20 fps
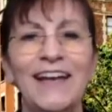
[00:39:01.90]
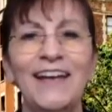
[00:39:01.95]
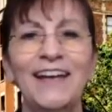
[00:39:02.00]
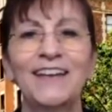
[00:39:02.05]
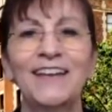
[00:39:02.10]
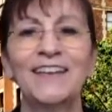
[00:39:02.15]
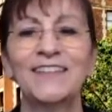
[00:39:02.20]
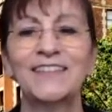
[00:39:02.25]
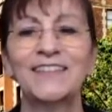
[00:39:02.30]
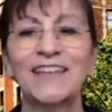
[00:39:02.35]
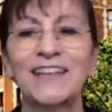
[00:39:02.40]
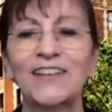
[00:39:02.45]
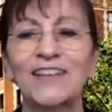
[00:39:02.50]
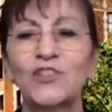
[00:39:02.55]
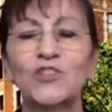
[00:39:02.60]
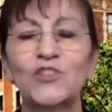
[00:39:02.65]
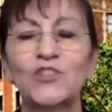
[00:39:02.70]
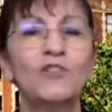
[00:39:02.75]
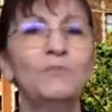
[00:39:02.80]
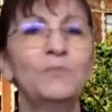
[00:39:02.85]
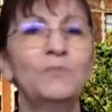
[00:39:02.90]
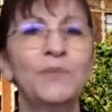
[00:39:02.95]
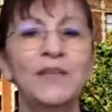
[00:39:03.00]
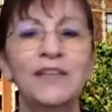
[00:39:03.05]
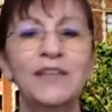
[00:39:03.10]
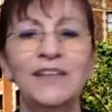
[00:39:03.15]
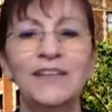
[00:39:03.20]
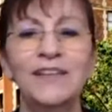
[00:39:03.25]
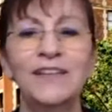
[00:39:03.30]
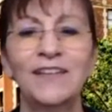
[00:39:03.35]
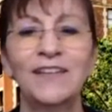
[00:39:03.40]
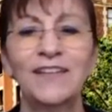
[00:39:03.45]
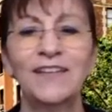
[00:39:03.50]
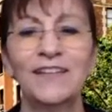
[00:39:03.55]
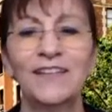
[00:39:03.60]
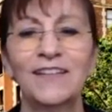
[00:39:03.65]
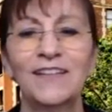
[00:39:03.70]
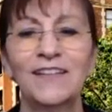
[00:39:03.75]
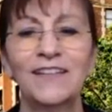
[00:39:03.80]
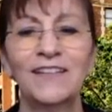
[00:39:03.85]
and that it should be
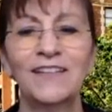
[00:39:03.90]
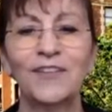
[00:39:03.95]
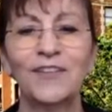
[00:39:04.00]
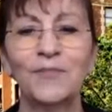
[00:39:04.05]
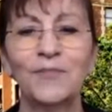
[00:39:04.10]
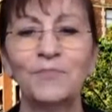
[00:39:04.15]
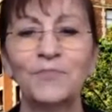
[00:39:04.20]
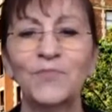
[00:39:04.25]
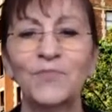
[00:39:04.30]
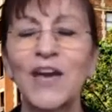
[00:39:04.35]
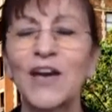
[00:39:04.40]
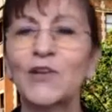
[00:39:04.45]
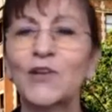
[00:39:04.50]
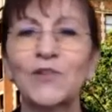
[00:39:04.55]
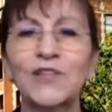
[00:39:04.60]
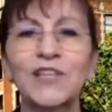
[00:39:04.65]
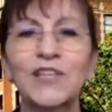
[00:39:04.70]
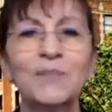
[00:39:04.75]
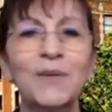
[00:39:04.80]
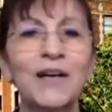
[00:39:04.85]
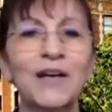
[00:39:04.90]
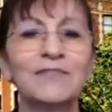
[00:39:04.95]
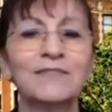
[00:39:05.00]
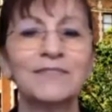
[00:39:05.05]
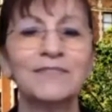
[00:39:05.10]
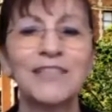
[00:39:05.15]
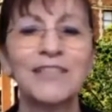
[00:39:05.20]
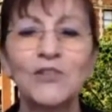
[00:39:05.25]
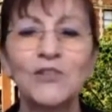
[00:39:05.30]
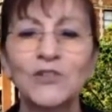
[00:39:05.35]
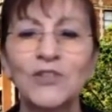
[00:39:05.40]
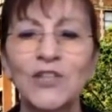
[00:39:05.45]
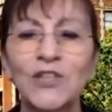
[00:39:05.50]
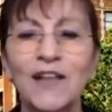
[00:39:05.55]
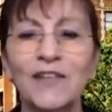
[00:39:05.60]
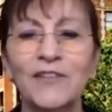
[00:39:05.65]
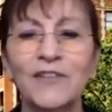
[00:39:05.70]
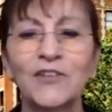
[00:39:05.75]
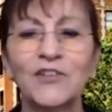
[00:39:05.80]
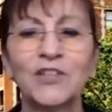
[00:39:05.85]
not only about legal
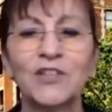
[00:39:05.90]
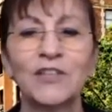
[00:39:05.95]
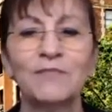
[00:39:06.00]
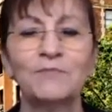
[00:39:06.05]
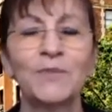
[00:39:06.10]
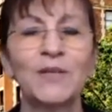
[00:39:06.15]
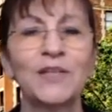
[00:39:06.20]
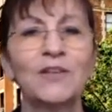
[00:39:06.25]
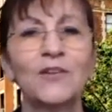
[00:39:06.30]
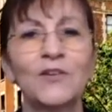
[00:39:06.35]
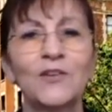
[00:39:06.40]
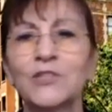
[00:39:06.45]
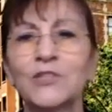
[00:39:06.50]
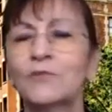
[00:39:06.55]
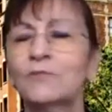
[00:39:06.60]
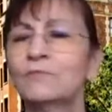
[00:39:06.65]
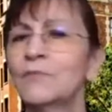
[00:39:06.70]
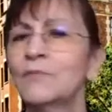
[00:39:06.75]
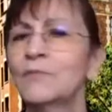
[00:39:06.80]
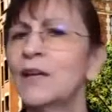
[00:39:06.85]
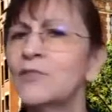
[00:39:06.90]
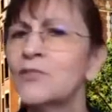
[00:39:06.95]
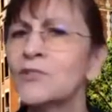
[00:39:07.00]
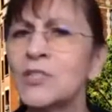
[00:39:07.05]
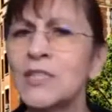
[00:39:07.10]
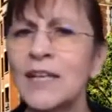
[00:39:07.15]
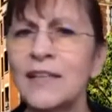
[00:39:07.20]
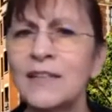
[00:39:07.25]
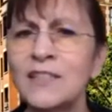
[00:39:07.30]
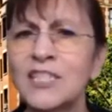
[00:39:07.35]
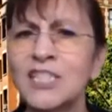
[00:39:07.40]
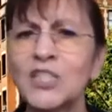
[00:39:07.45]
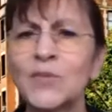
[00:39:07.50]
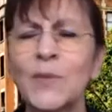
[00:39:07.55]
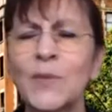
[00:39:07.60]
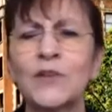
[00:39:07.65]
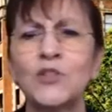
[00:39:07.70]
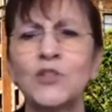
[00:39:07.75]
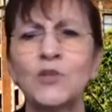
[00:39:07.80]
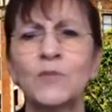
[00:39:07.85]
knowledge, but also understandings
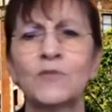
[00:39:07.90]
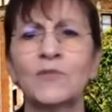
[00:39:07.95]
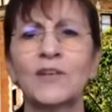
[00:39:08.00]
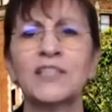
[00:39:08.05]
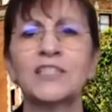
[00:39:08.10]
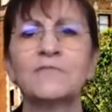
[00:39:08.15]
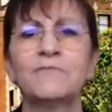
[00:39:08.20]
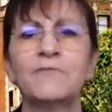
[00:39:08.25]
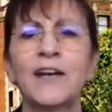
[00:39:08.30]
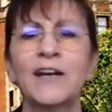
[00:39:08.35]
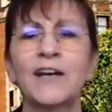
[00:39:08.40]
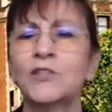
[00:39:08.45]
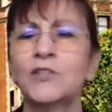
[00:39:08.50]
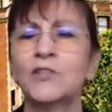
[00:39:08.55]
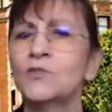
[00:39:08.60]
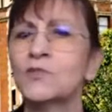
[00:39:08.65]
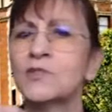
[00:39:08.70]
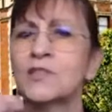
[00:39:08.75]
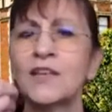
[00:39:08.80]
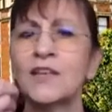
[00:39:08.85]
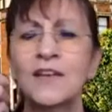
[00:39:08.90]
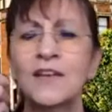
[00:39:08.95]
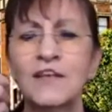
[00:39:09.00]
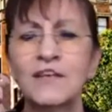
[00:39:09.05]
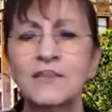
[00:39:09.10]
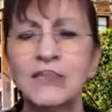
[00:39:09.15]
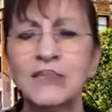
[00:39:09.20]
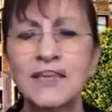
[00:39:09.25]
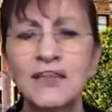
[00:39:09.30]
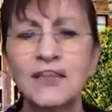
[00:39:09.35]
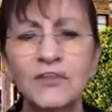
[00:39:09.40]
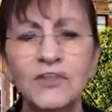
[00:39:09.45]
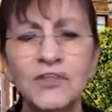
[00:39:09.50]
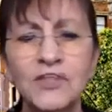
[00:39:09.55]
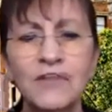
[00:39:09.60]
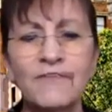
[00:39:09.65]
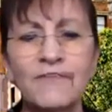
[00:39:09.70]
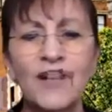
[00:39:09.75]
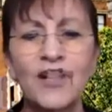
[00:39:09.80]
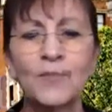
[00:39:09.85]
about human rights values,
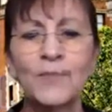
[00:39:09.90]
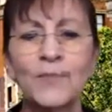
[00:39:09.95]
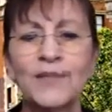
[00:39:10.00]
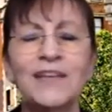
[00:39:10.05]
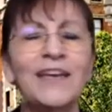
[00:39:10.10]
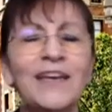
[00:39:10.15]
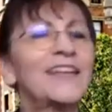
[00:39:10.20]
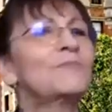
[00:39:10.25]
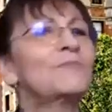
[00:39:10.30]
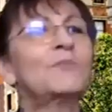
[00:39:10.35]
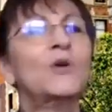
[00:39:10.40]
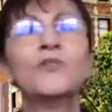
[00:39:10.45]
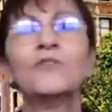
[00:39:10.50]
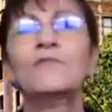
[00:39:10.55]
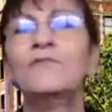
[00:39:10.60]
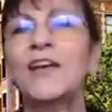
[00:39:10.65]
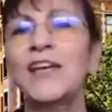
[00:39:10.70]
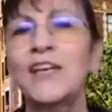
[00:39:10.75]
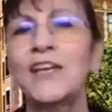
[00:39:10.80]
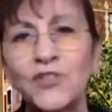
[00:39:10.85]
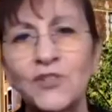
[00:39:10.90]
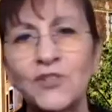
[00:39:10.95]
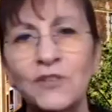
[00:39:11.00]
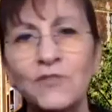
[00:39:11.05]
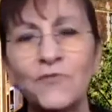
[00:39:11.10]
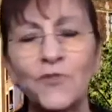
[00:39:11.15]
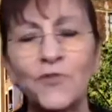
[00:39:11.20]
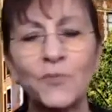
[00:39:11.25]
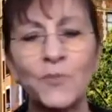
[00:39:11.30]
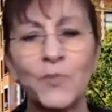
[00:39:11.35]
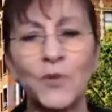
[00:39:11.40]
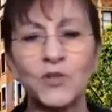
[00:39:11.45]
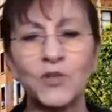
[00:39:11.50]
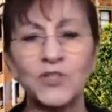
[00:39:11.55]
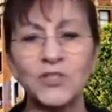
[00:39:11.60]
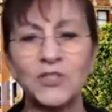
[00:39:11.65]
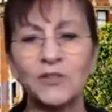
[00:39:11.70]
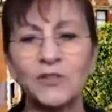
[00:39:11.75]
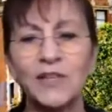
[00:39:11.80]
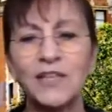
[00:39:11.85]
skills development, and a motivation for
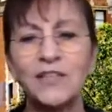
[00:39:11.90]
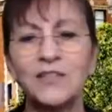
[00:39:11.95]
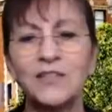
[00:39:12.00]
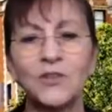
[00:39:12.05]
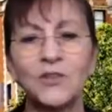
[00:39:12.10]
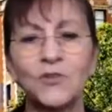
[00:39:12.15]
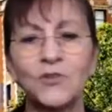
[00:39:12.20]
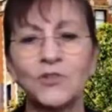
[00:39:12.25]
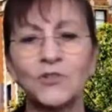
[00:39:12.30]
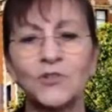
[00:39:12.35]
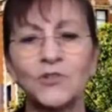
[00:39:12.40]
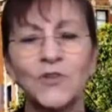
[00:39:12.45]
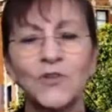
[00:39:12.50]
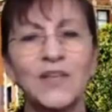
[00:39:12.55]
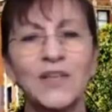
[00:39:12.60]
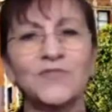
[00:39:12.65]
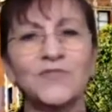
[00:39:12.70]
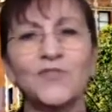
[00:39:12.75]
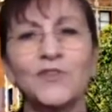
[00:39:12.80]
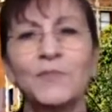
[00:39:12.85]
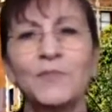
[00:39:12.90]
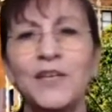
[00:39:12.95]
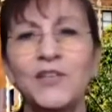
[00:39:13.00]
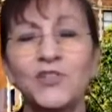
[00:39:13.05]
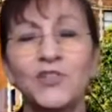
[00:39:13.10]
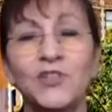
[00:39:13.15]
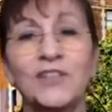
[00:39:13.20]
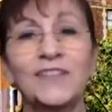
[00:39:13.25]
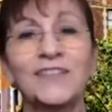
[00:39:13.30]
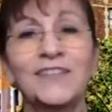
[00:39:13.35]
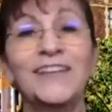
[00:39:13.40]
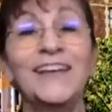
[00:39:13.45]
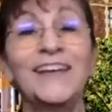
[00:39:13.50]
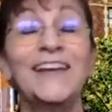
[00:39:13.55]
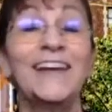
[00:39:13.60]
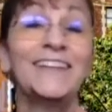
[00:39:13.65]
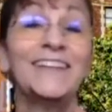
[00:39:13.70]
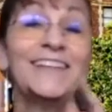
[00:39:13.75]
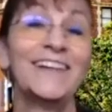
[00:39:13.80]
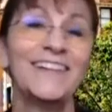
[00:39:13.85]
personal and social transformation.
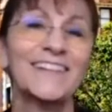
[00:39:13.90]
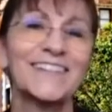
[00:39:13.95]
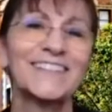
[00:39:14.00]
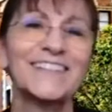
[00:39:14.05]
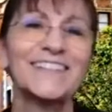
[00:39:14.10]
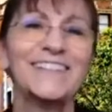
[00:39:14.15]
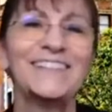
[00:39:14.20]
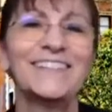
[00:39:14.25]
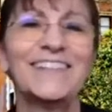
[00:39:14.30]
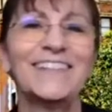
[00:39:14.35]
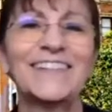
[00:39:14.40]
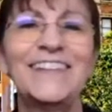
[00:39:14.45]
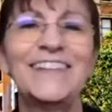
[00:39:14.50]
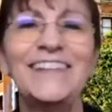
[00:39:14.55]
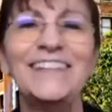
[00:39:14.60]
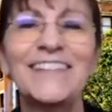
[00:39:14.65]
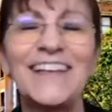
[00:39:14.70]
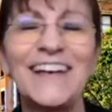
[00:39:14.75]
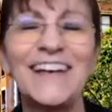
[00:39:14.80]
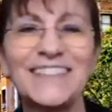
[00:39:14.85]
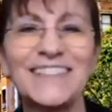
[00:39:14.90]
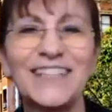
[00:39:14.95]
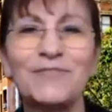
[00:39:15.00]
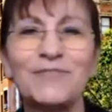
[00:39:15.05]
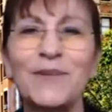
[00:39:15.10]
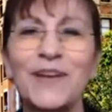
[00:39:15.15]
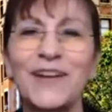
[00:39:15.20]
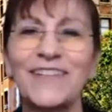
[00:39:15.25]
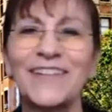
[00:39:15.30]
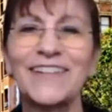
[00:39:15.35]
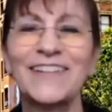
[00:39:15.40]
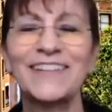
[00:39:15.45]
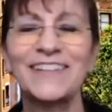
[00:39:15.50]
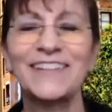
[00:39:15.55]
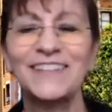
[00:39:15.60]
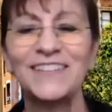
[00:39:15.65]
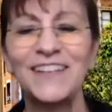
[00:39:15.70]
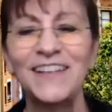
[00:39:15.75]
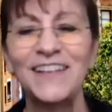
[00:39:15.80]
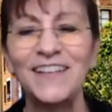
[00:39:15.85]
And actually, a key Latin
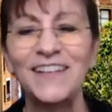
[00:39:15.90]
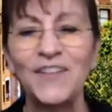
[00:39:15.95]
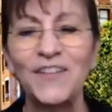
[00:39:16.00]
American,